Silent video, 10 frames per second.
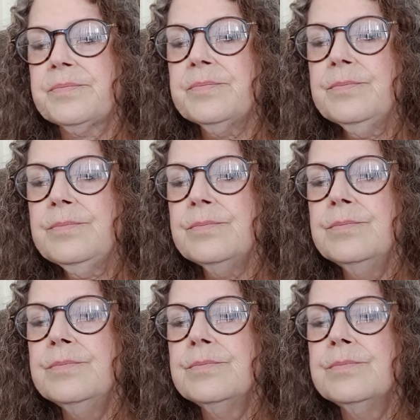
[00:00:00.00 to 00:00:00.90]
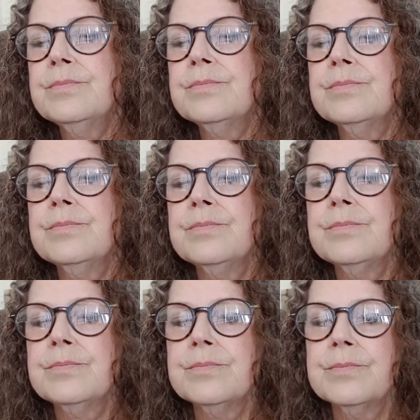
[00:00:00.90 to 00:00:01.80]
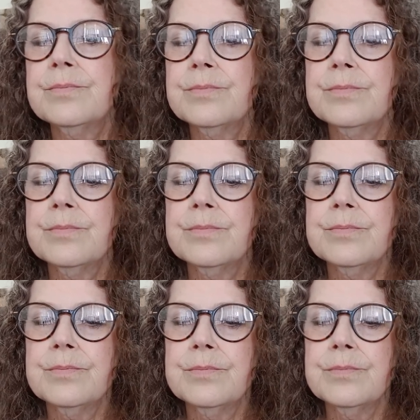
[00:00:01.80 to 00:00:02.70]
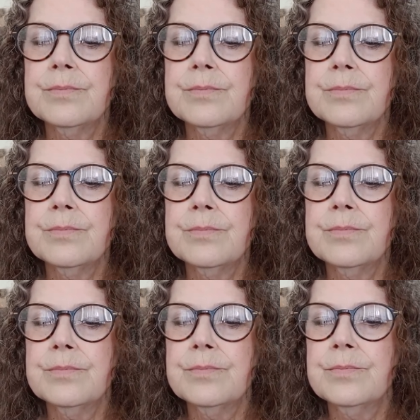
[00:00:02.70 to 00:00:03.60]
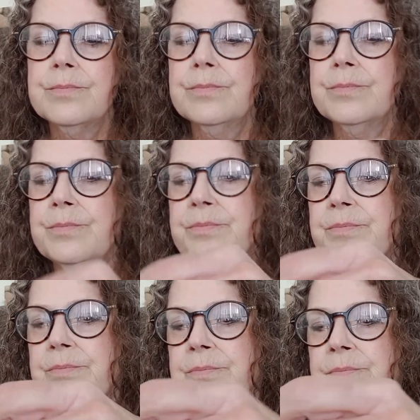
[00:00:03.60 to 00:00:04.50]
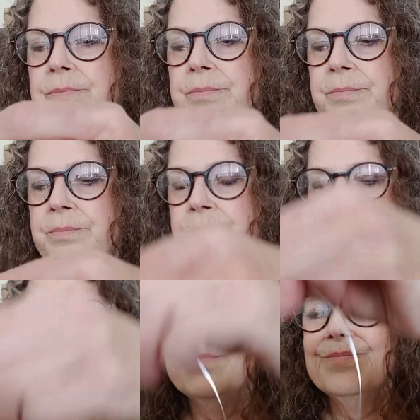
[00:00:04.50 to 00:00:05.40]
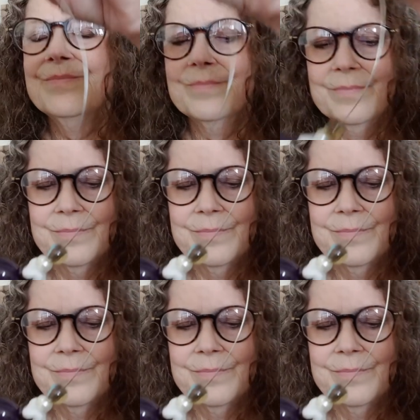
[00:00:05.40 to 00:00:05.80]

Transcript: No one is speaking in this clip.